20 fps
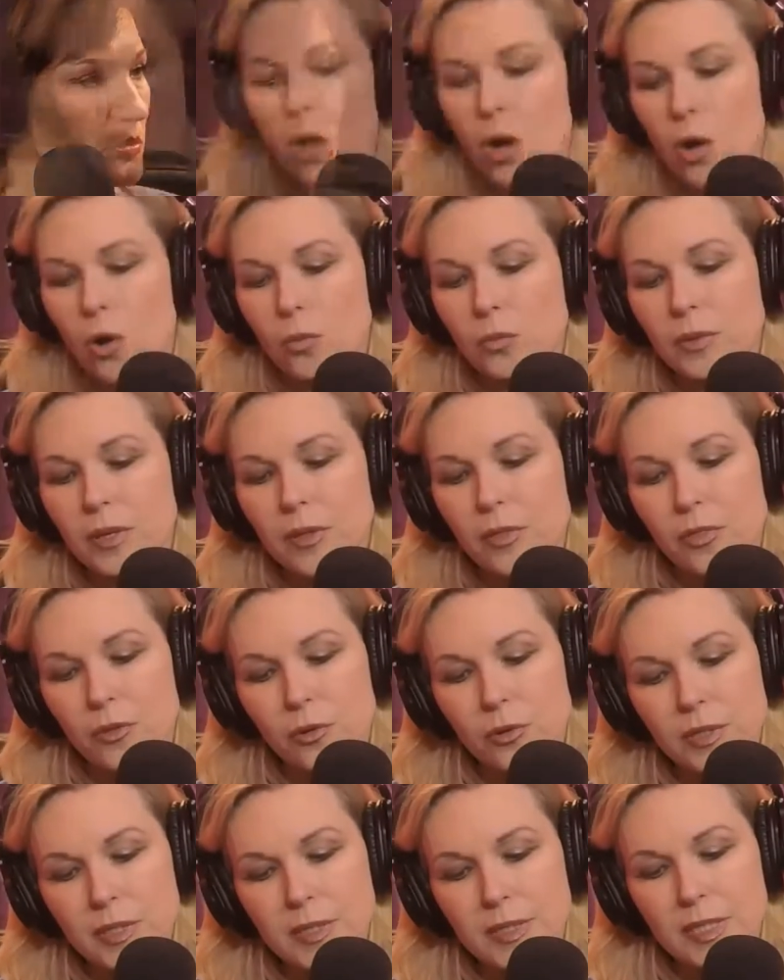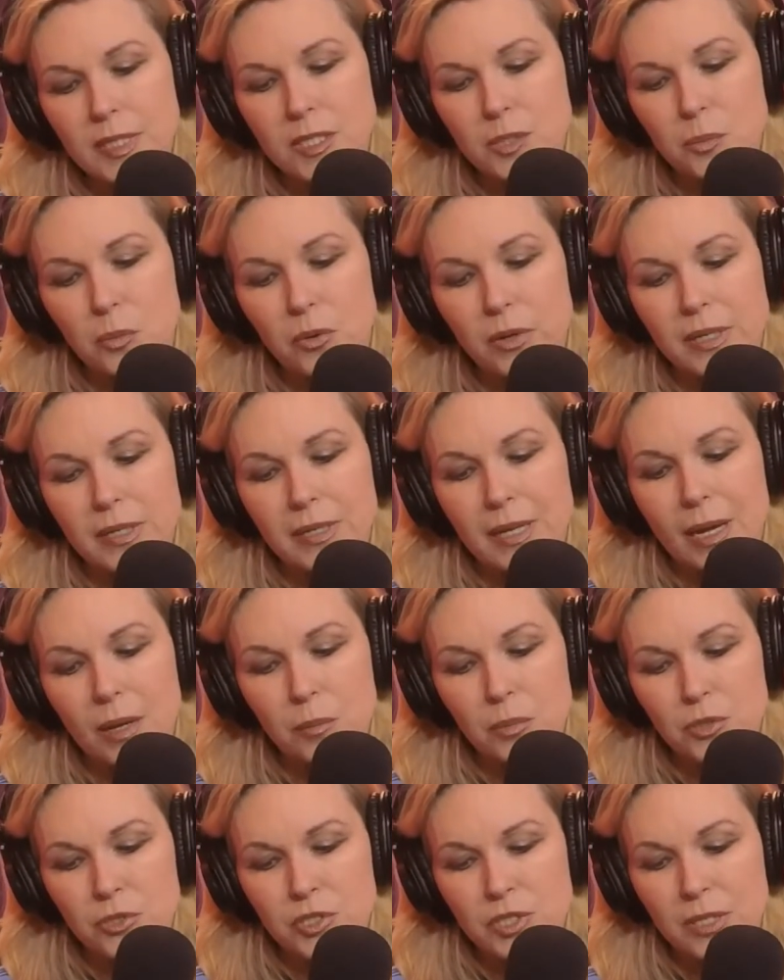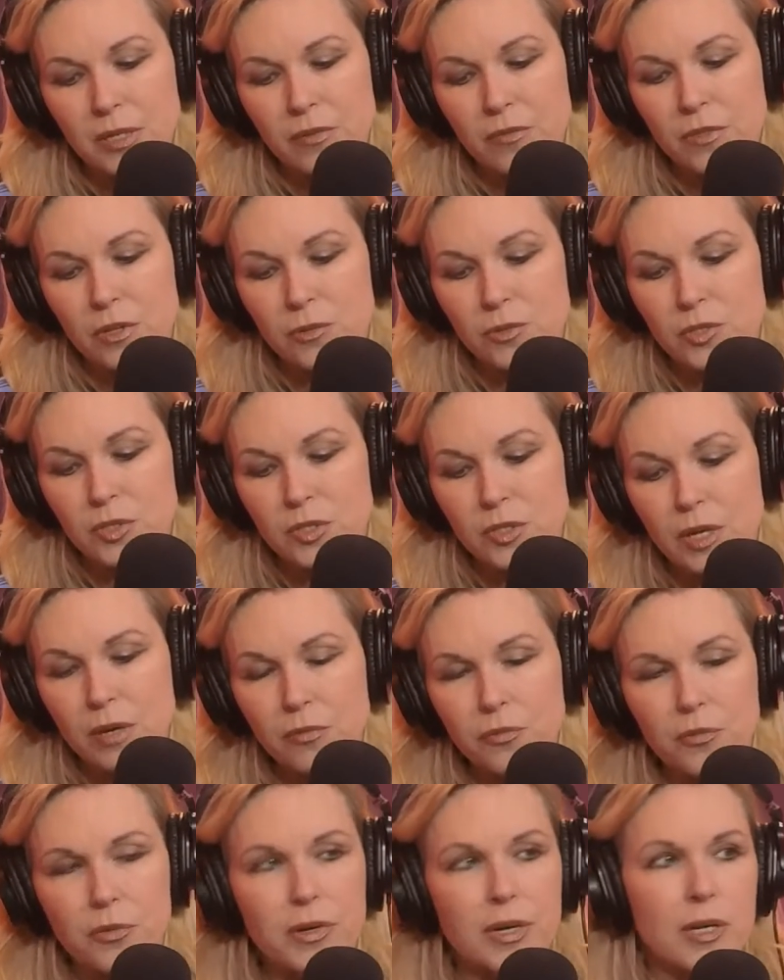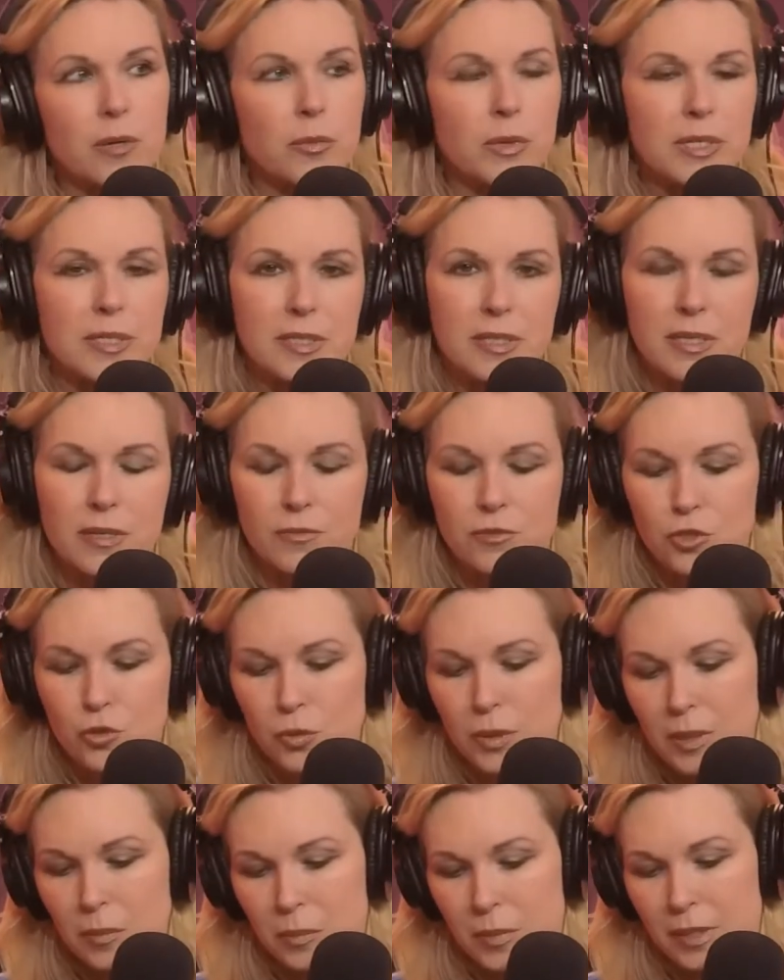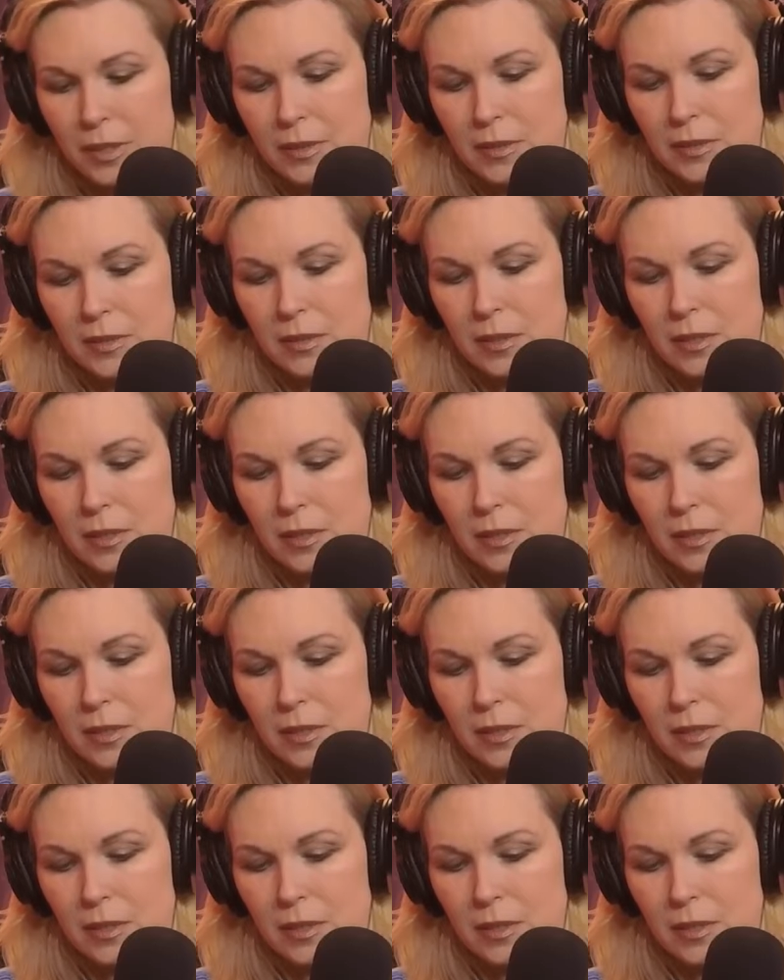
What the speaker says: only 36.9% of those suffering receive treatment.